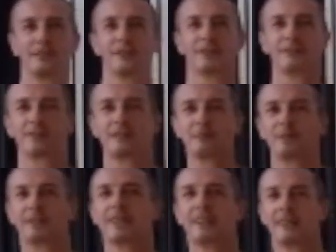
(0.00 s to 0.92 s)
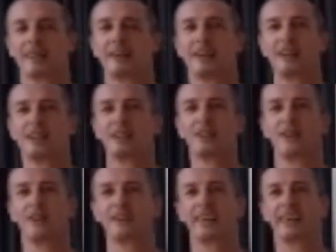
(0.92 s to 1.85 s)
you can see me.
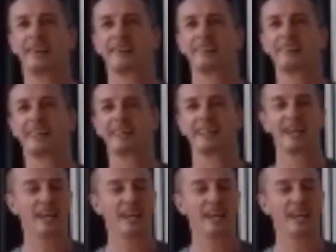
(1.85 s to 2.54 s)
Okay, great.